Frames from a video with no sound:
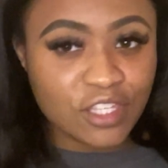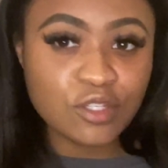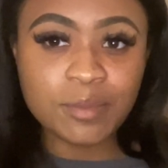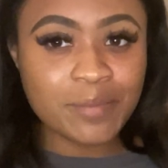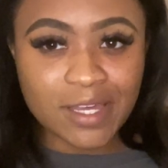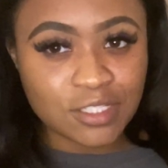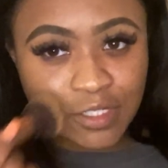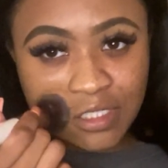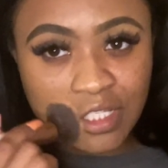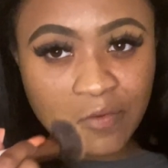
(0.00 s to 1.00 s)
You'll be back to
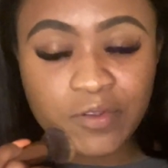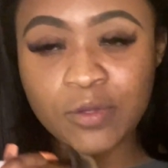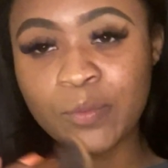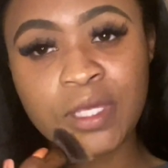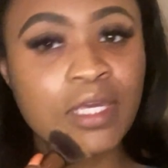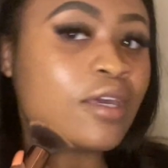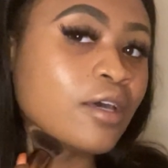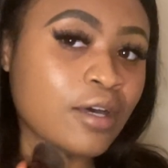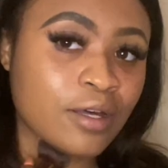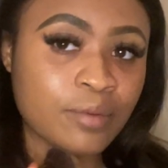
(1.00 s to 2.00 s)
yourself in a week.
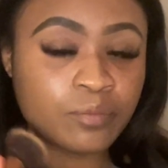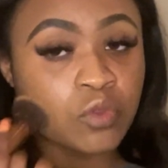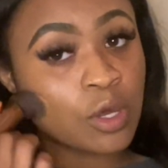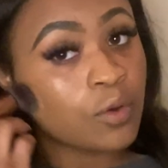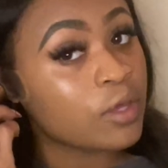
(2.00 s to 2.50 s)
No,